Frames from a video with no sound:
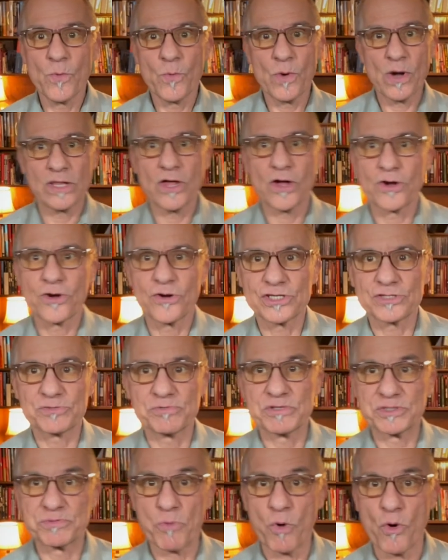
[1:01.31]
Well, on
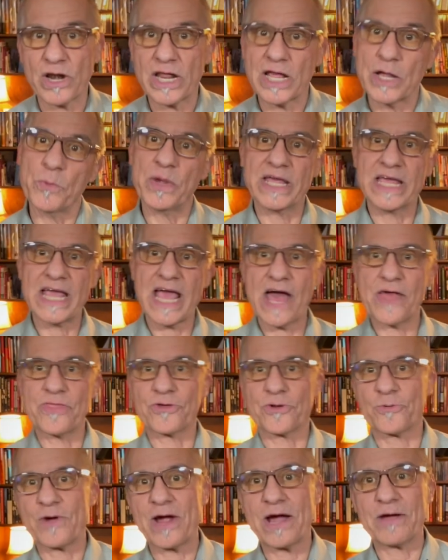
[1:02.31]
Christmas morning, we
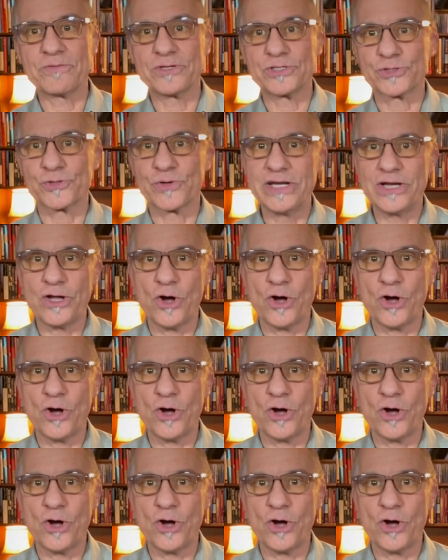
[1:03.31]
gathered around the tree to